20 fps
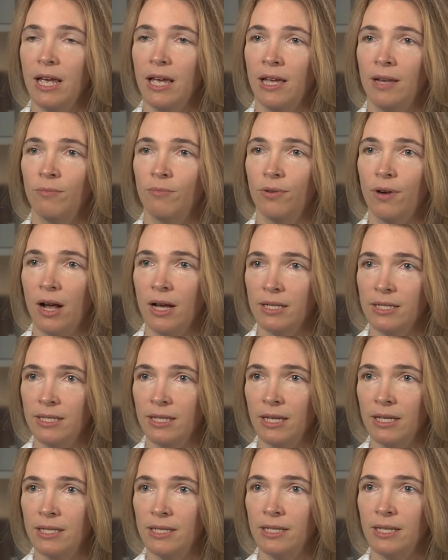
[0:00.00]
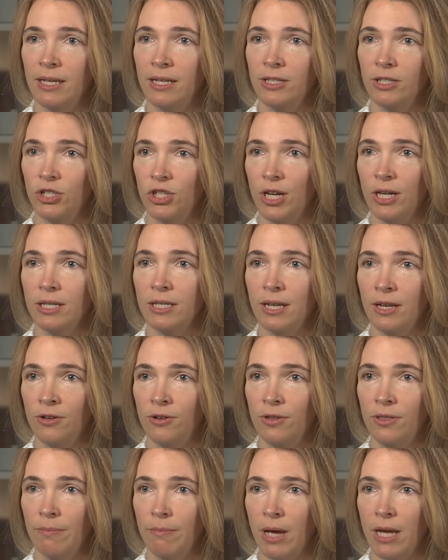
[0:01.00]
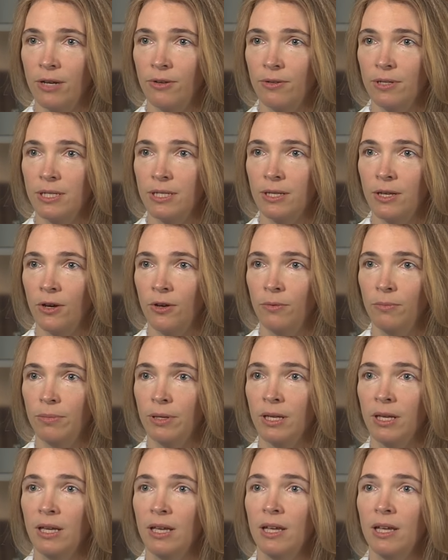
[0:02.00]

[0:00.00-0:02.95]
and processed and checked under the microscope.